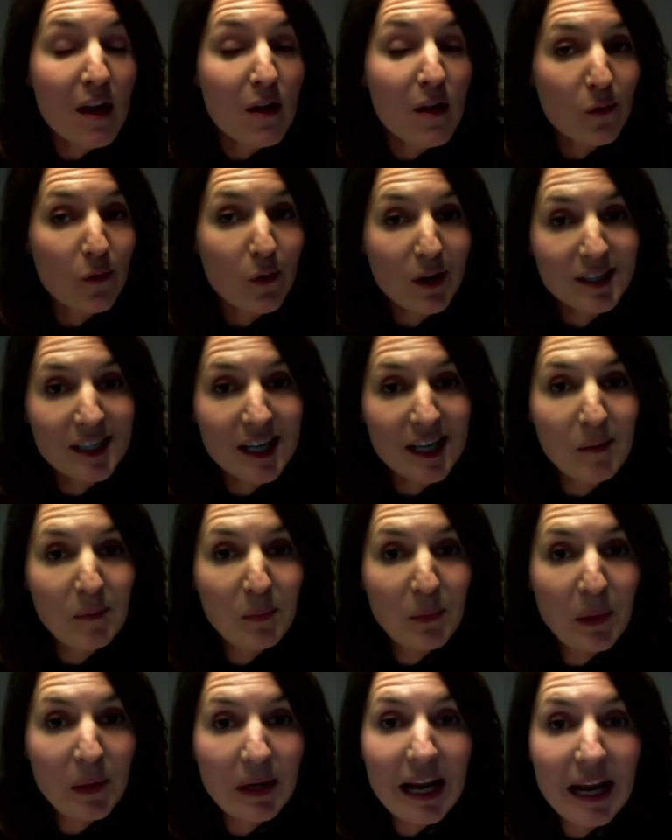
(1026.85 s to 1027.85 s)
For
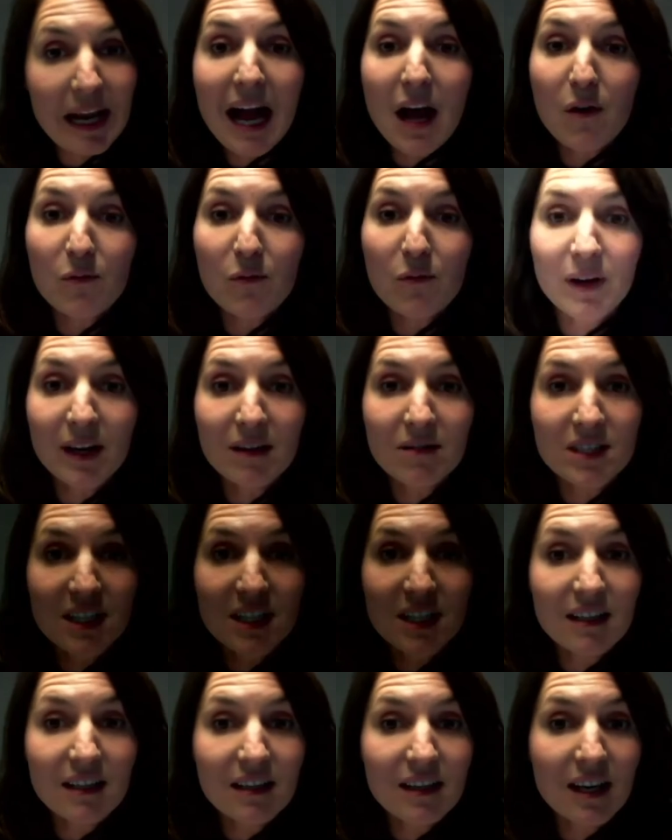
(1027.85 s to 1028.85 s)
example, how
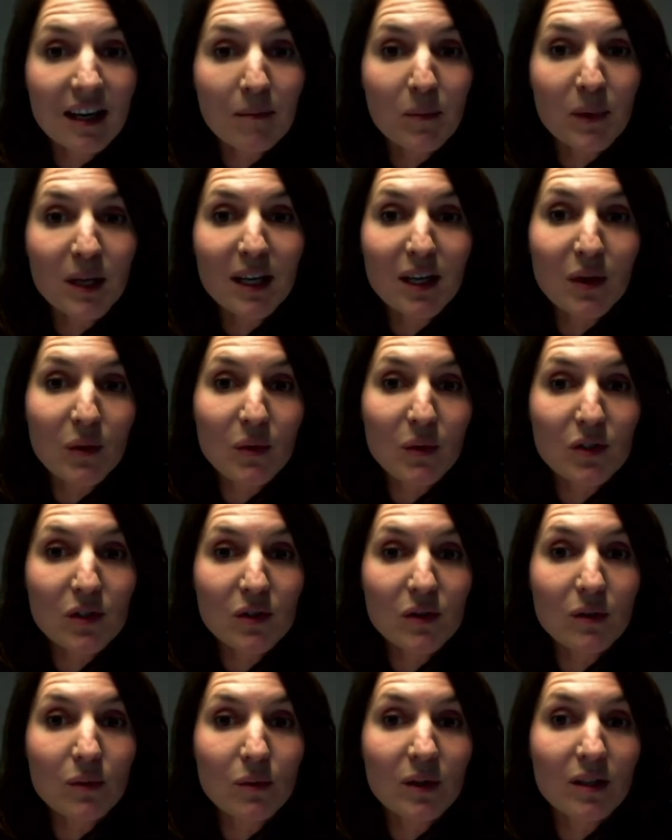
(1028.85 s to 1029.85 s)
5G can be used
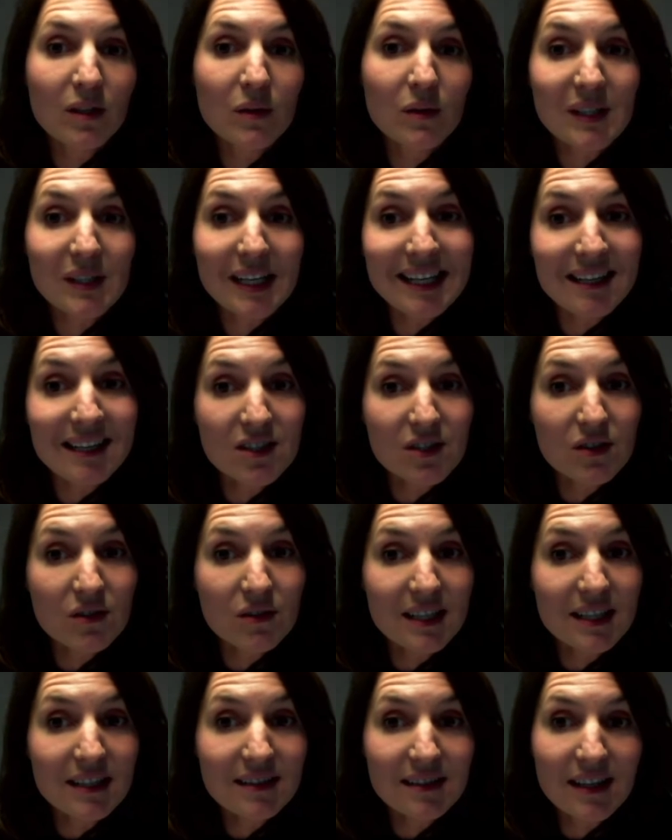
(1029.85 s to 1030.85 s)
to reduce
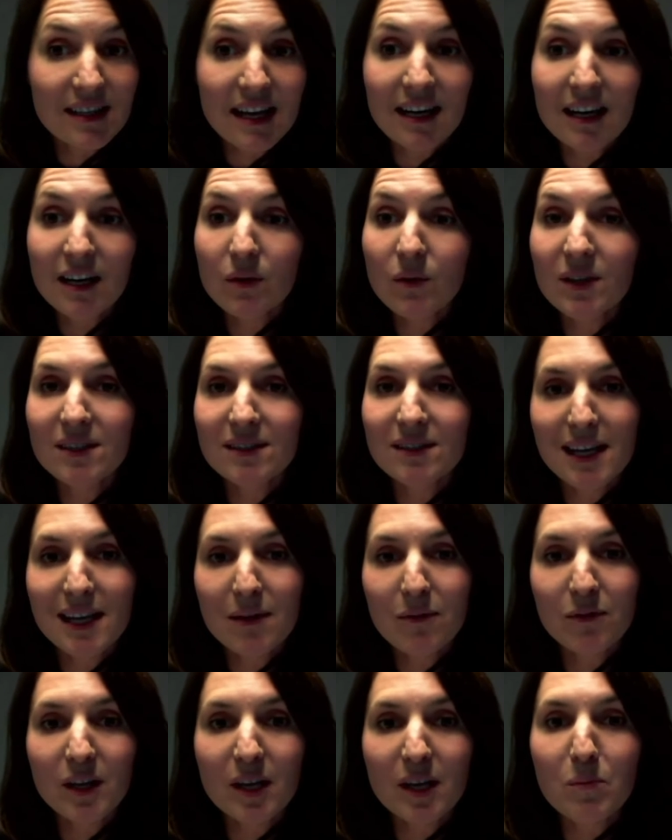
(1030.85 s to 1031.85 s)
injuries and increase
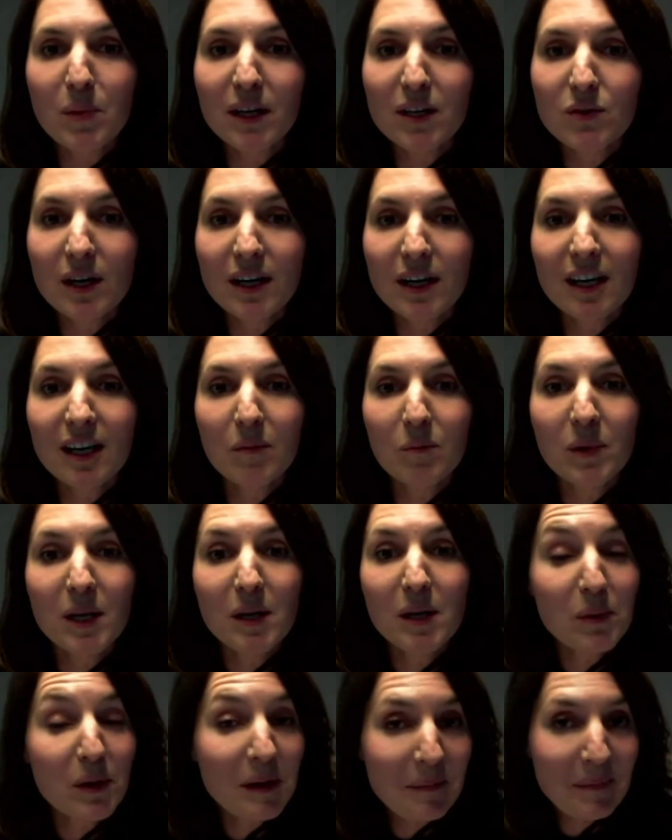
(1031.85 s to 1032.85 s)
safety by tracking
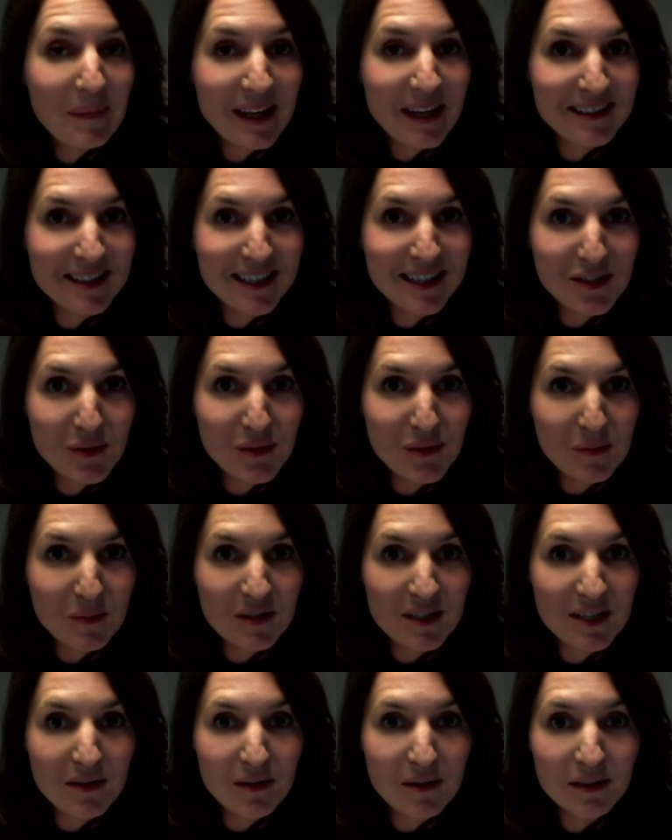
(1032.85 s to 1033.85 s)
people and dangerous
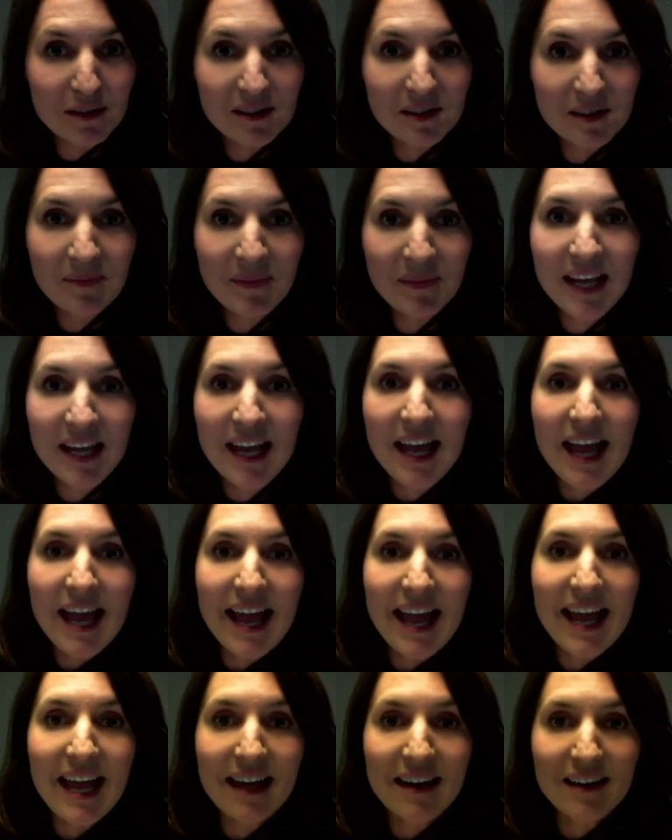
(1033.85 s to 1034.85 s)
materials,
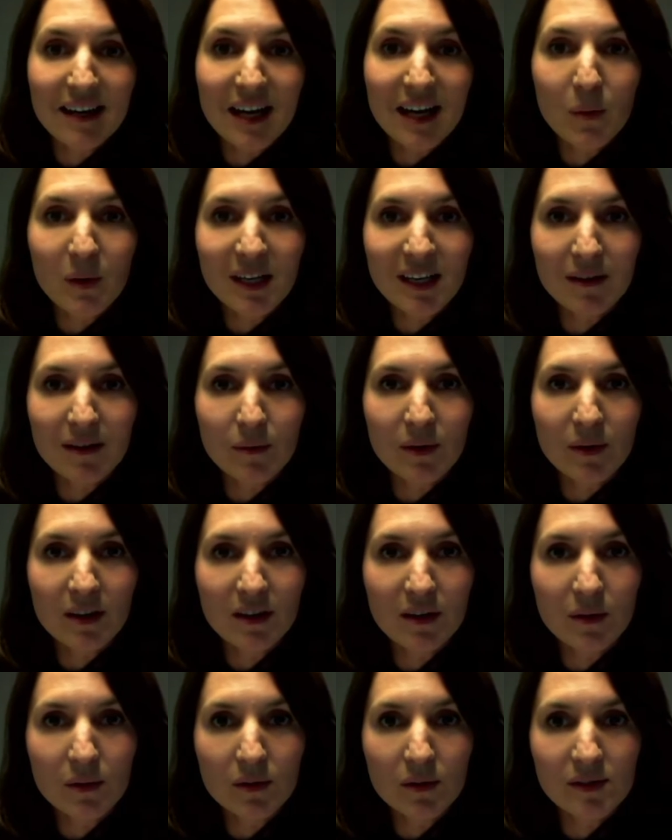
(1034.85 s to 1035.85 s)
and how we can
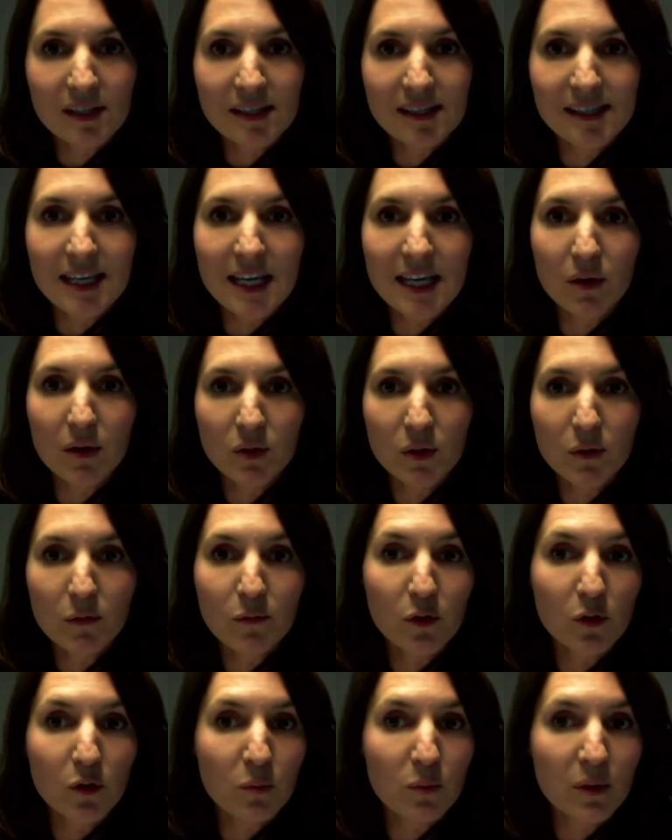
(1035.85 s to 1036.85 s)
reduce the CO2
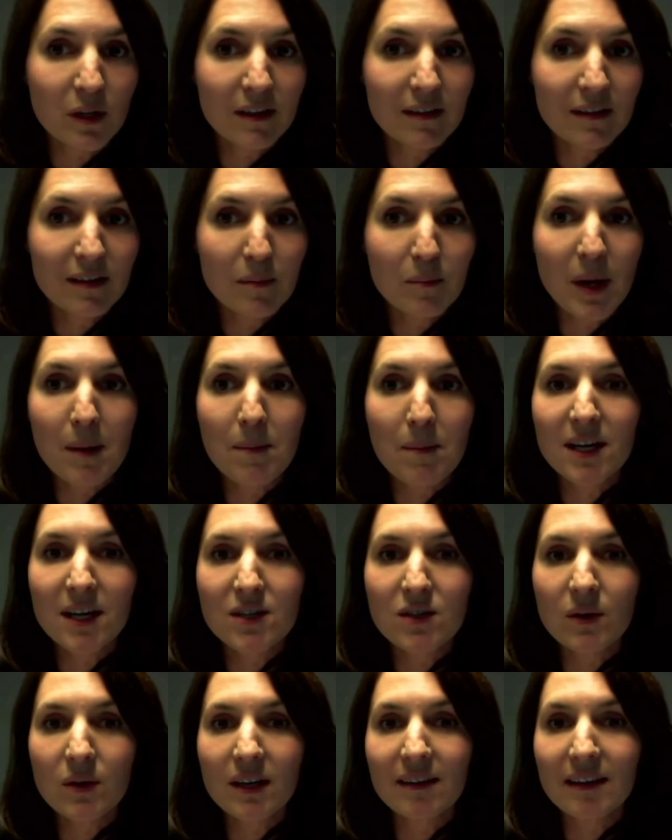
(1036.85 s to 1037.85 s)
footprint by
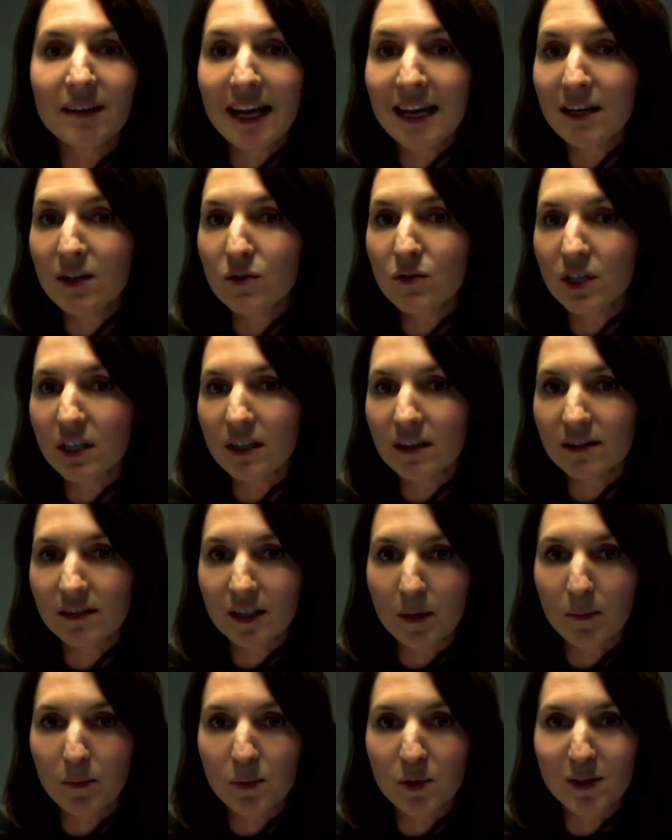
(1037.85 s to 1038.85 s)
measuring the energy
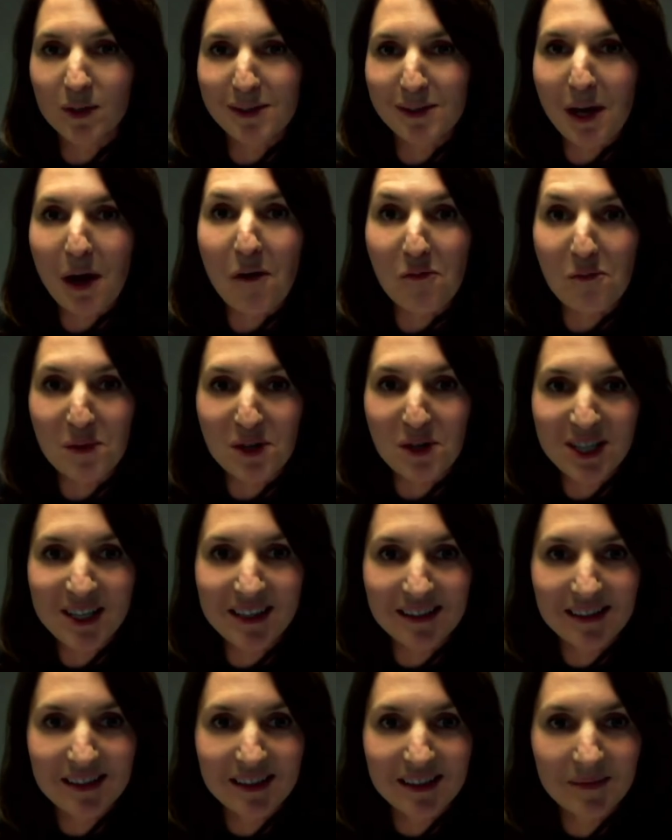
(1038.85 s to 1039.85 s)
consumptions of
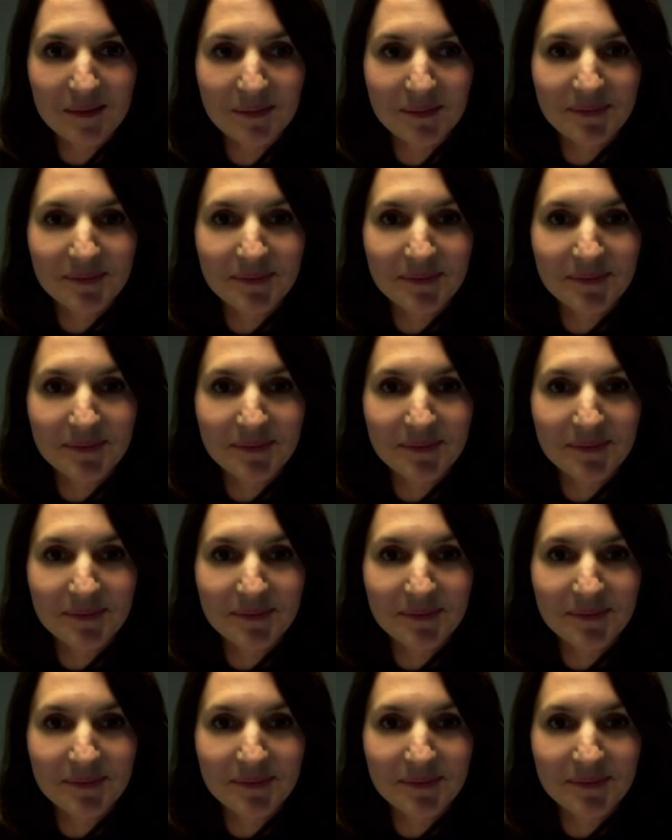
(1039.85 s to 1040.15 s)
machines.